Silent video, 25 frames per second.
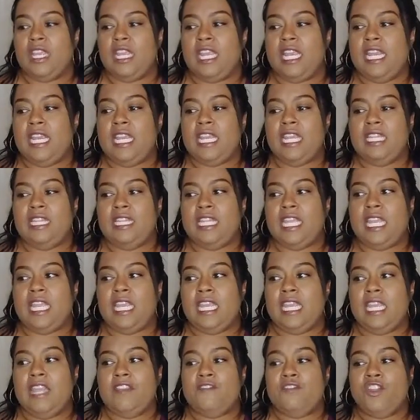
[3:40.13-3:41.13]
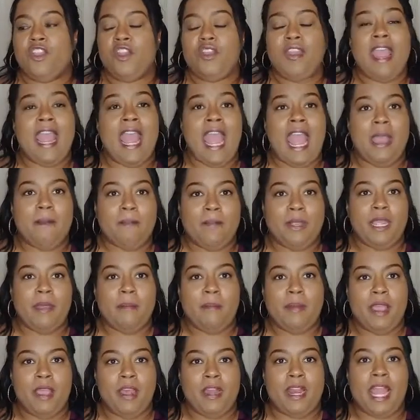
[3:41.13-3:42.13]
anything, if you're happy
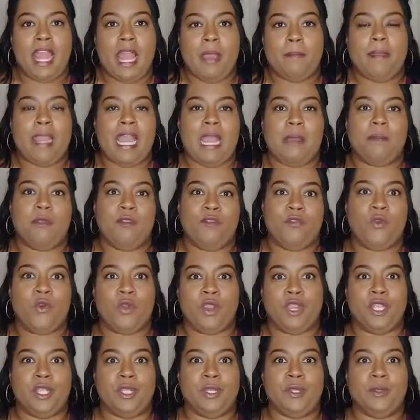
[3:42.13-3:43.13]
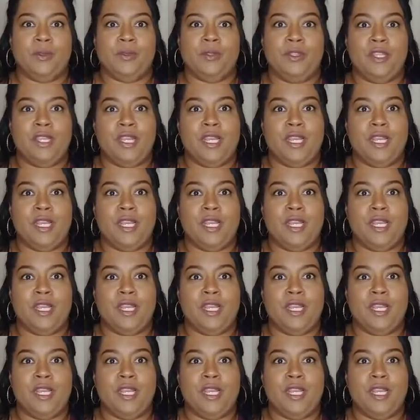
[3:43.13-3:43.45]
about it, I'm happy for you.